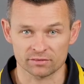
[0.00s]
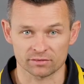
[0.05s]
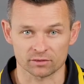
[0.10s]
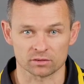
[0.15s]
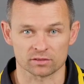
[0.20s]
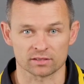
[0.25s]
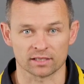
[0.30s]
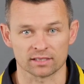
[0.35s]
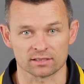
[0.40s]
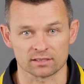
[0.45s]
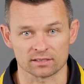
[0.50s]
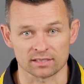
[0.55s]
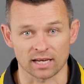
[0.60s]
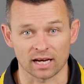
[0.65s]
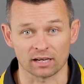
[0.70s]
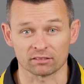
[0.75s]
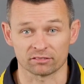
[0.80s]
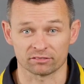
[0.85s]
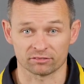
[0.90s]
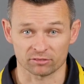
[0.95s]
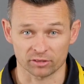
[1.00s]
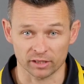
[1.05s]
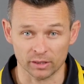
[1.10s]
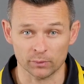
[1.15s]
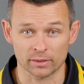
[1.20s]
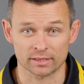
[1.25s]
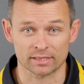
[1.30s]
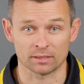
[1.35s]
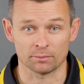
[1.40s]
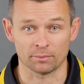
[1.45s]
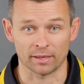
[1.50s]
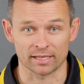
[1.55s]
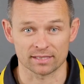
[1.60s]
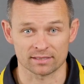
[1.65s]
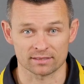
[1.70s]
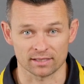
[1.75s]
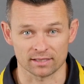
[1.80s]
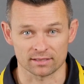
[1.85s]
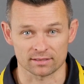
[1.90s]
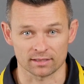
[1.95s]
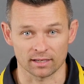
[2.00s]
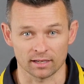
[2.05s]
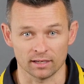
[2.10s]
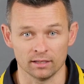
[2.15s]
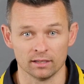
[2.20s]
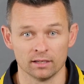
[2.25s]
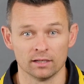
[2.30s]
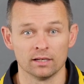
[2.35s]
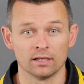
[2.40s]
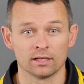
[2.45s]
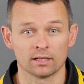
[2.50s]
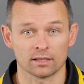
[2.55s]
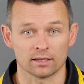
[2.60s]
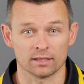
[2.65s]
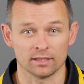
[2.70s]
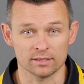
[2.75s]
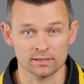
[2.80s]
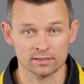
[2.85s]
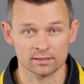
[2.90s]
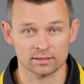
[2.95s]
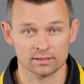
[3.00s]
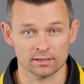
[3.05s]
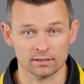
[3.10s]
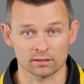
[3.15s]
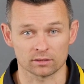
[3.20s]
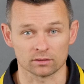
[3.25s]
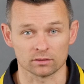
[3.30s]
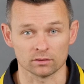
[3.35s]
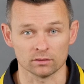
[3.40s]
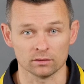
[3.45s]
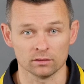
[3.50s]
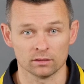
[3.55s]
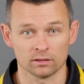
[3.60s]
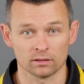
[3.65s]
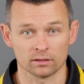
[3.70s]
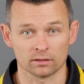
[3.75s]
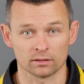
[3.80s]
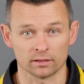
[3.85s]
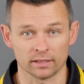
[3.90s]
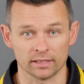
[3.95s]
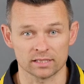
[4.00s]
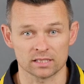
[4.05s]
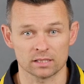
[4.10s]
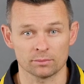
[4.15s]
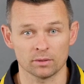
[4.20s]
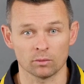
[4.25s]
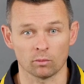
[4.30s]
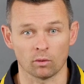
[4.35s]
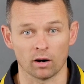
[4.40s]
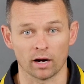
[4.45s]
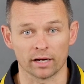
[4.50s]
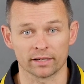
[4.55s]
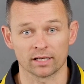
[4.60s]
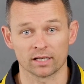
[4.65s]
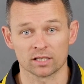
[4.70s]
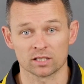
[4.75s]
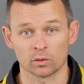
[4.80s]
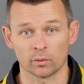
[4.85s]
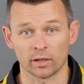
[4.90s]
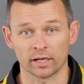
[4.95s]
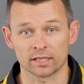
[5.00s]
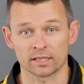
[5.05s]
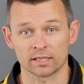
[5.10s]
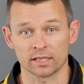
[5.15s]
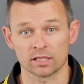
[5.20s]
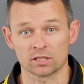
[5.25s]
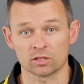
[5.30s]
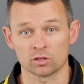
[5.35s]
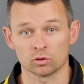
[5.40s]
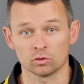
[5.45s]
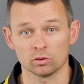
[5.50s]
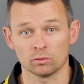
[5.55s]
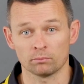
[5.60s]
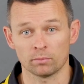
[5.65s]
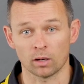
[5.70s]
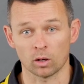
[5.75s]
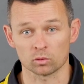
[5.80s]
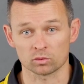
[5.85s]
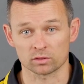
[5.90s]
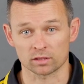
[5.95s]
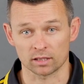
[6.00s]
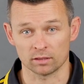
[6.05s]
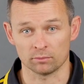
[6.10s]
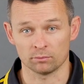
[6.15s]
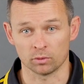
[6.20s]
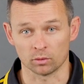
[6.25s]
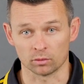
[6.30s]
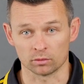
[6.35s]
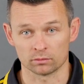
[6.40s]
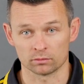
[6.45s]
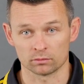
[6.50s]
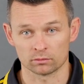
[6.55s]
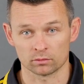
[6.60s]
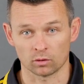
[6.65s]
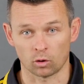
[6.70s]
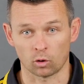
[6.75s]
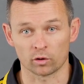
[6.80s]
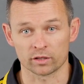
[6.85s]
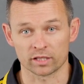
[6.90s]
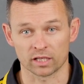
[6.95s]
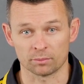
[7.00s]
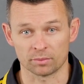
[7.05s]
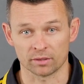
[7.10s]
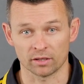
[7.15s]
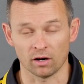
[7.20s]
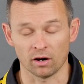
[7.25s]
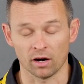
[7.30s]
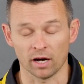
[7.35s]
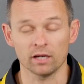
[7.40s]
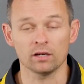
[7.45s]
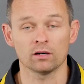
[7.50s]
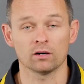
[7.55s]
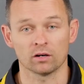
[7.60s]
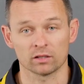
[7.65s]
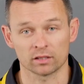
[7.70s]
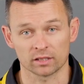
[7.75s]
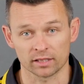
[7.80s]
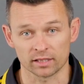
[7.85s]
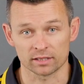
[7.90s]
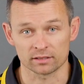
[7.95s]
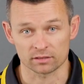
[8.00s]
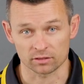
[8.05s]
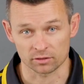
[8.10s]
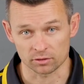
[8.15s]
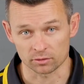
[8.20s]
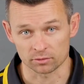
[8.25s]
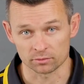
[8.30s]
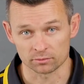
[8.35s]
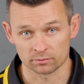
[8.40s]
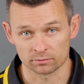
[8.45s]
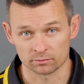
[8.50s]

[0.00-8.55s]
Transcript: fuel sensors are a frequency-based sensor, this signal needs to be wired to a digital pulsed input, or a DPI, on the ECU.